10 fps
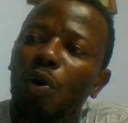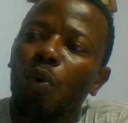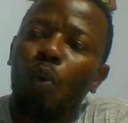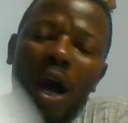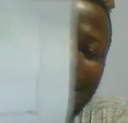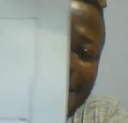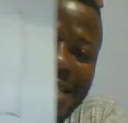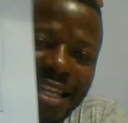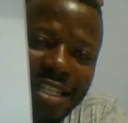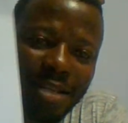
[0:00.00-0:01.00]
1
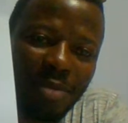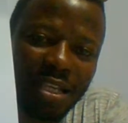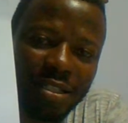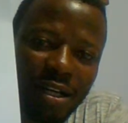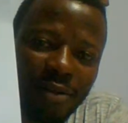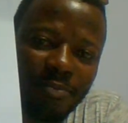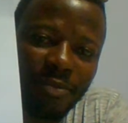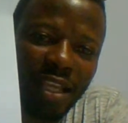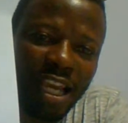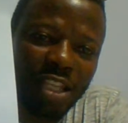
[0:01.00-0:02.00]
centimeter,
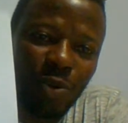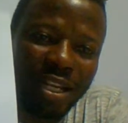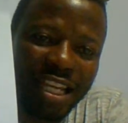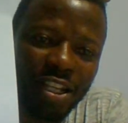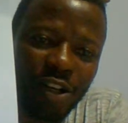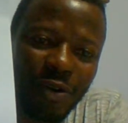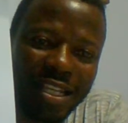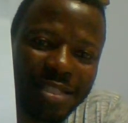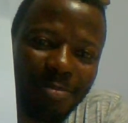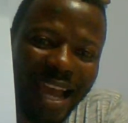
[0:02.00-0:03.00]
it will
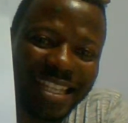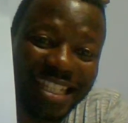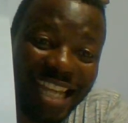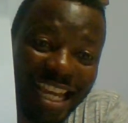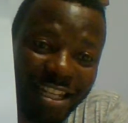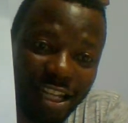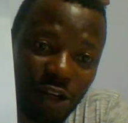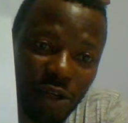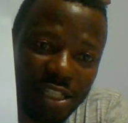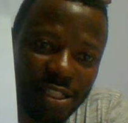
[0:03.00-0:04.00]
increase by 10
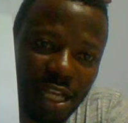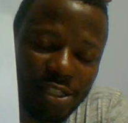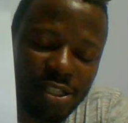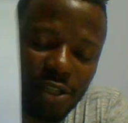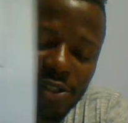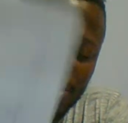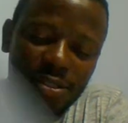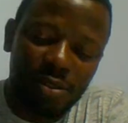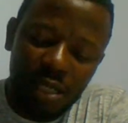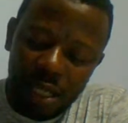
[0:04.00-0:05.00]
degrees
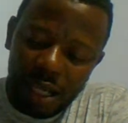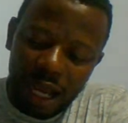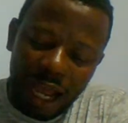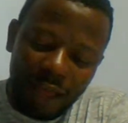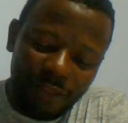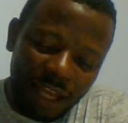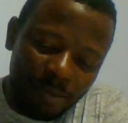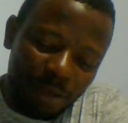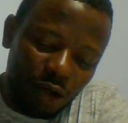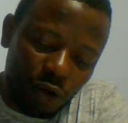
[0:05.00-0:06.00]
Celsius. And
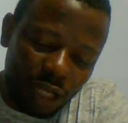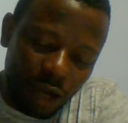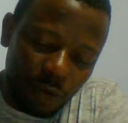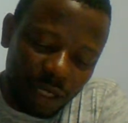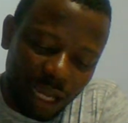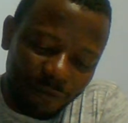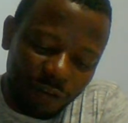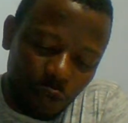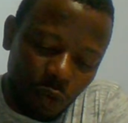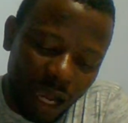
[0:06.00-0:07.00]
then below that, we'd have
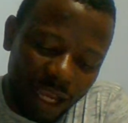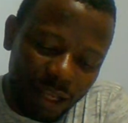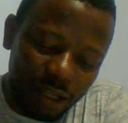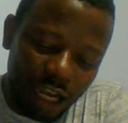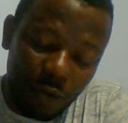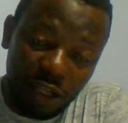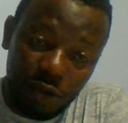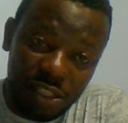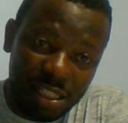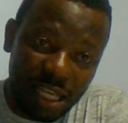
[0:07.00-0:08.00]
the y, and we
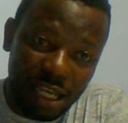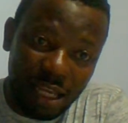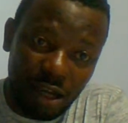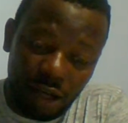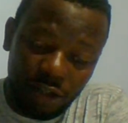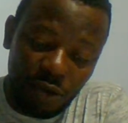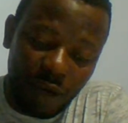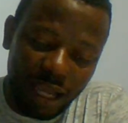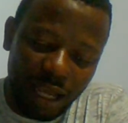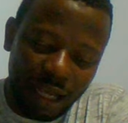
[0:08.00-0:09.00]
could say on the
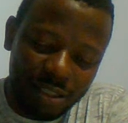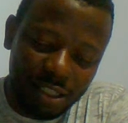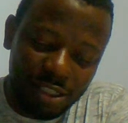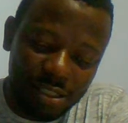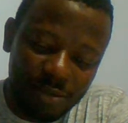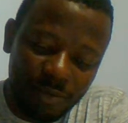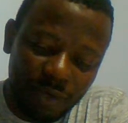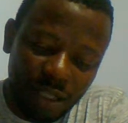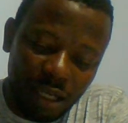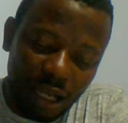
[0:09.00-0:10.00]
y-axis,
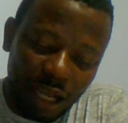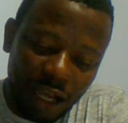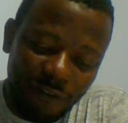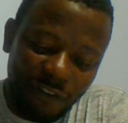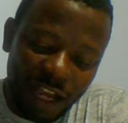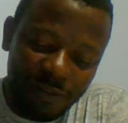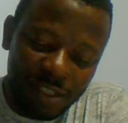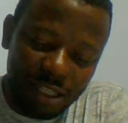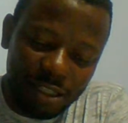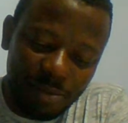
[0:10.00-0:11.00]
5
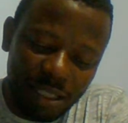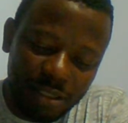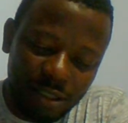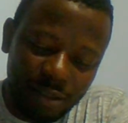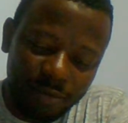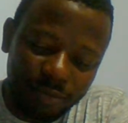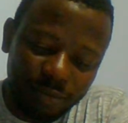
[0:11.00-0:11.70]
centimeter